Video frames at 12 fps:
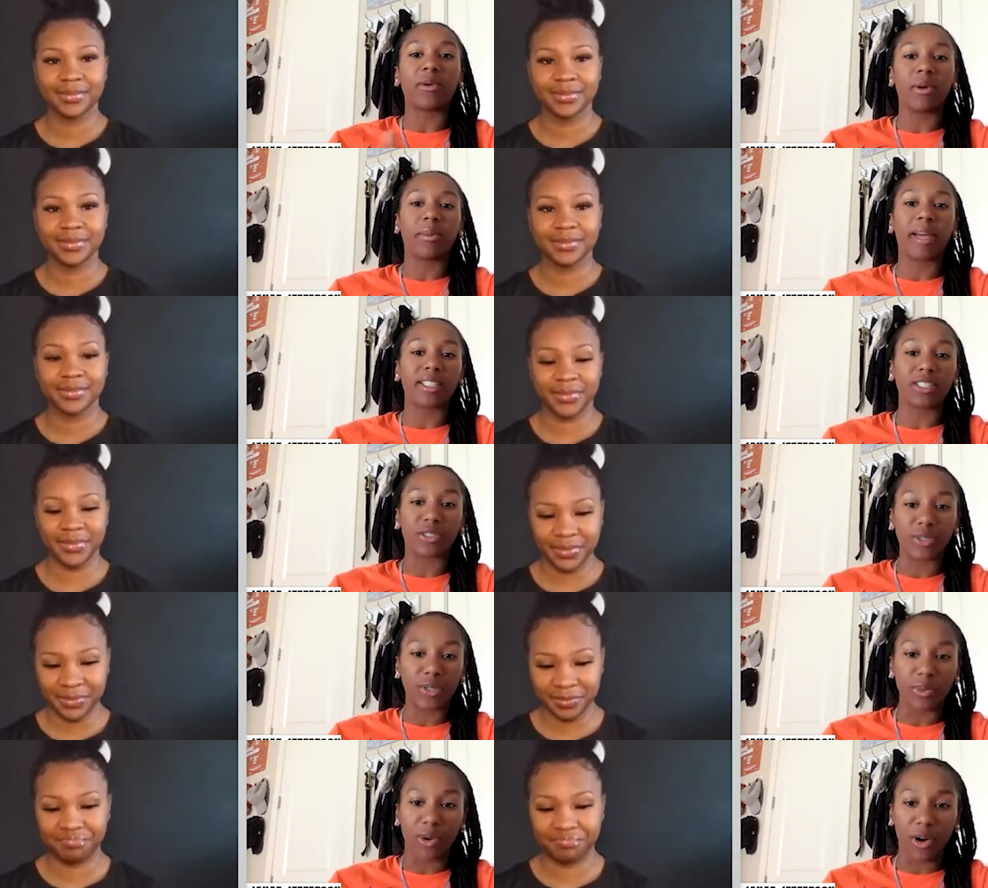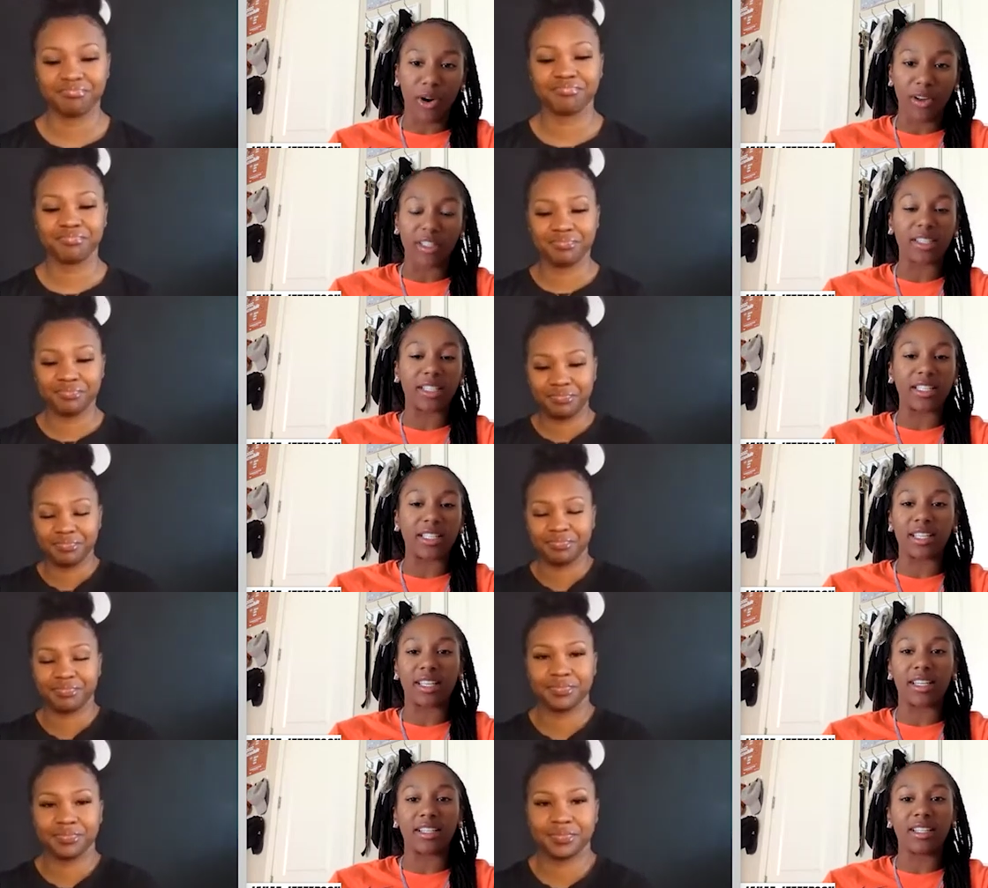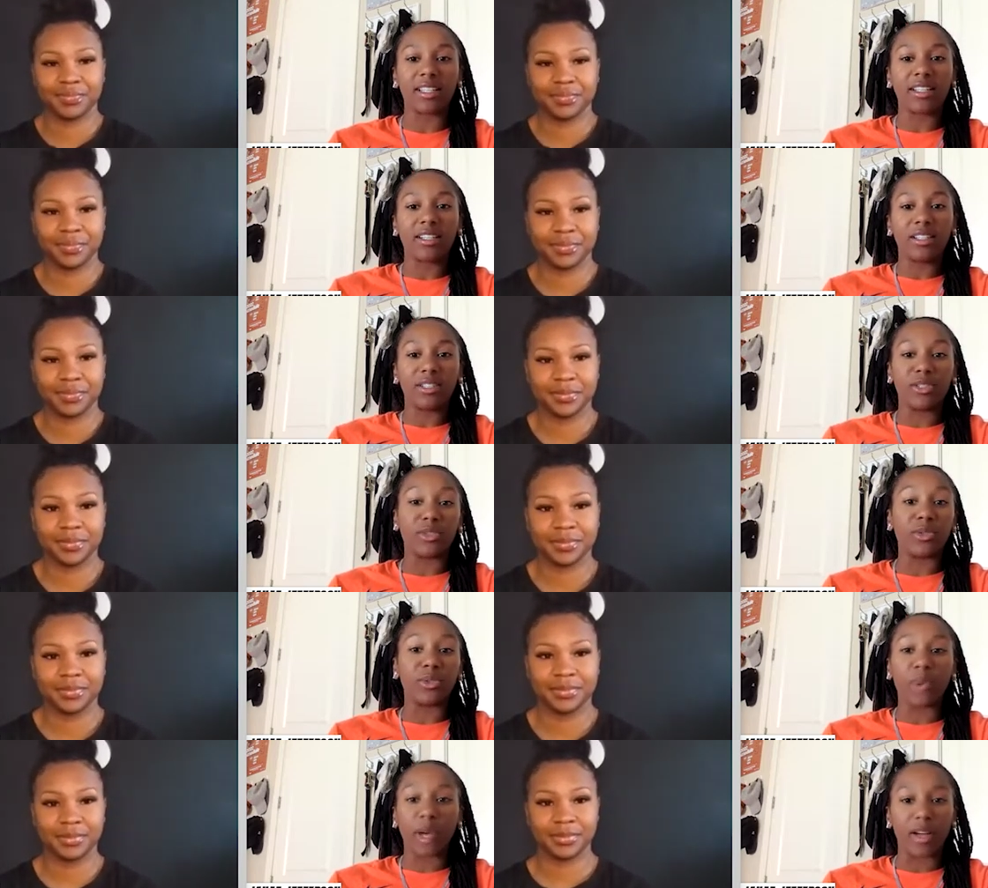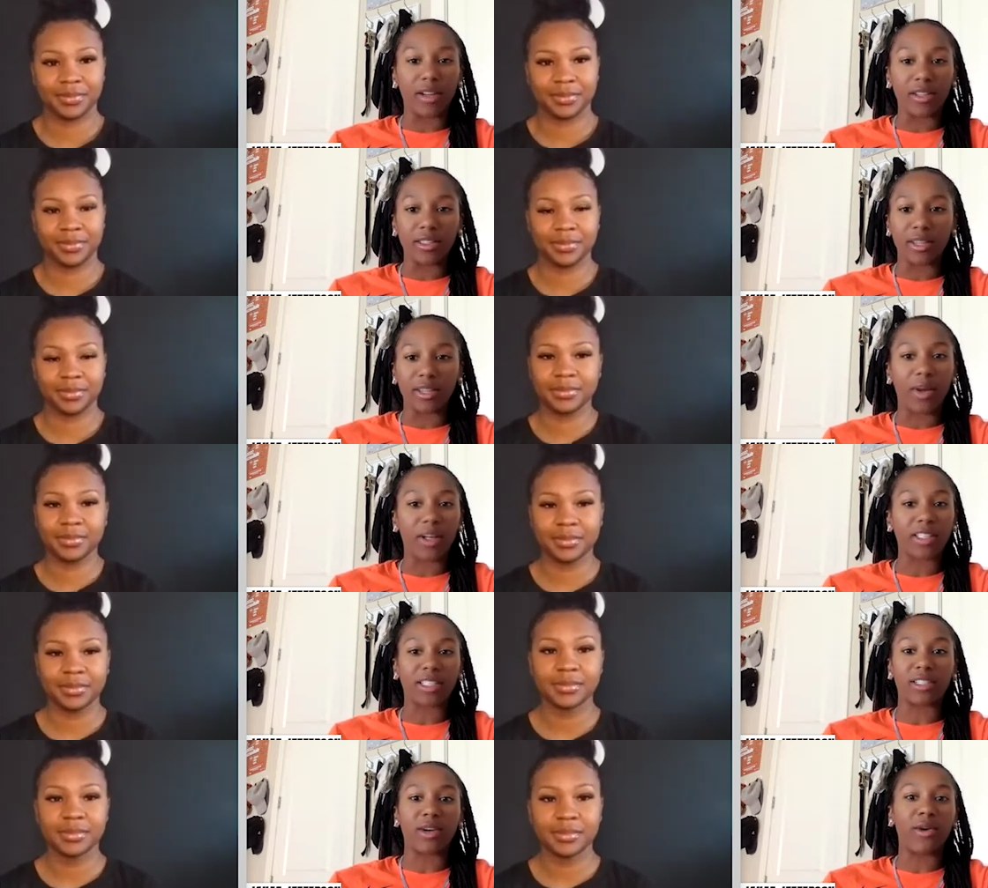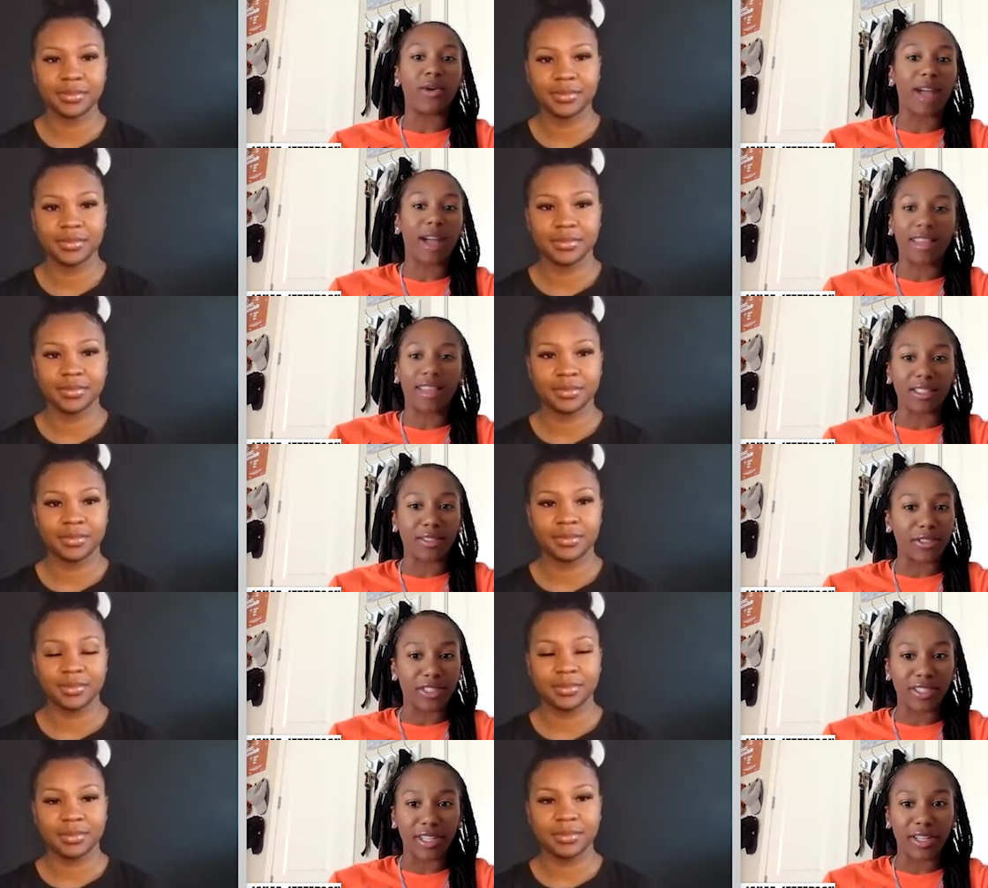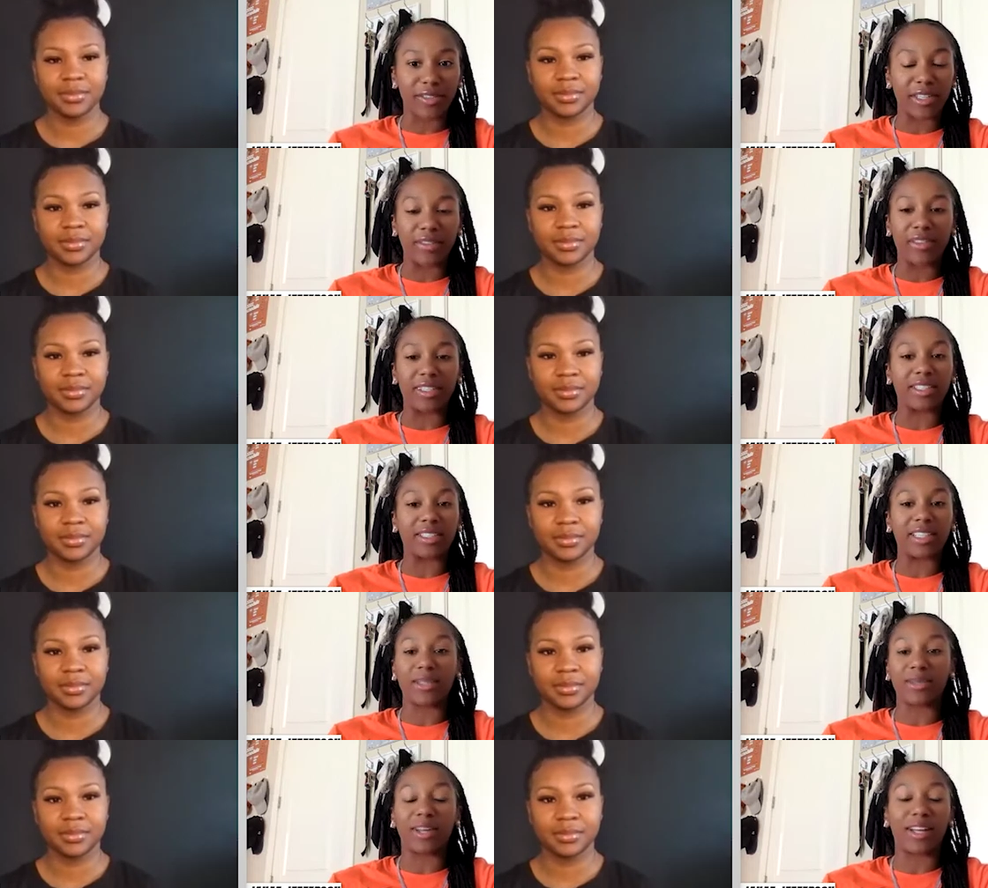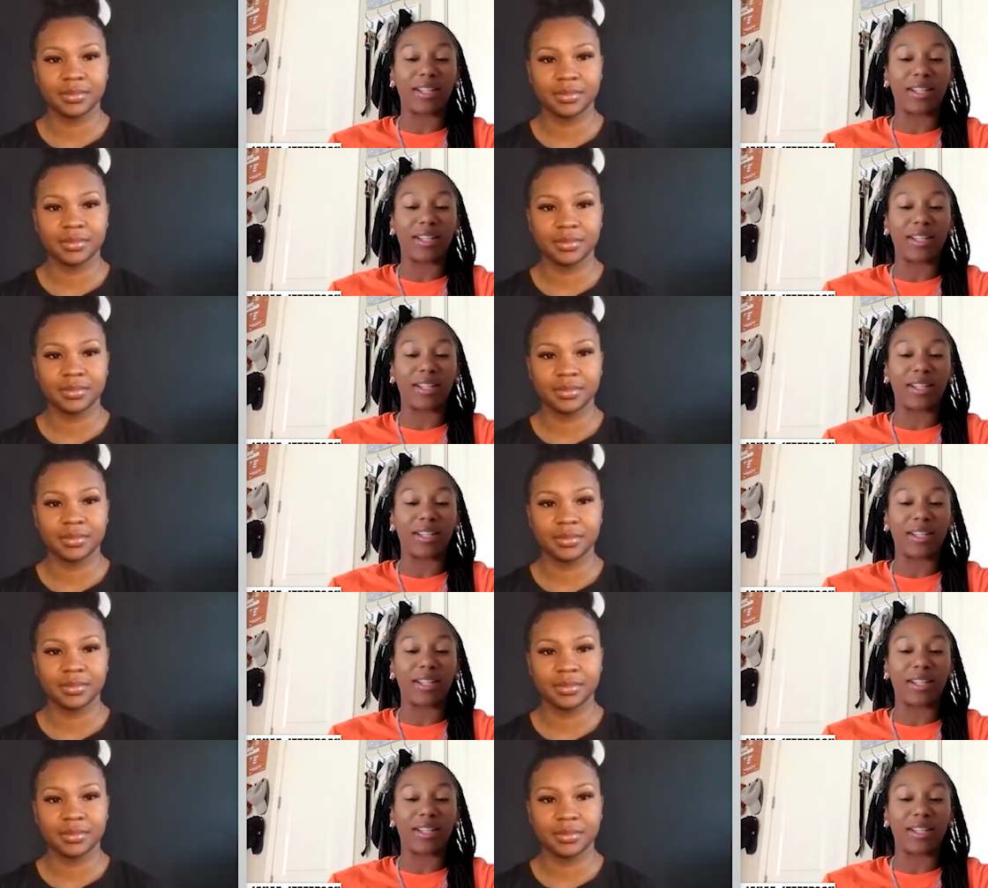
Speaker 1: going back to who you are and the things that you do well. So watching old highlights of yourself, even, that's what I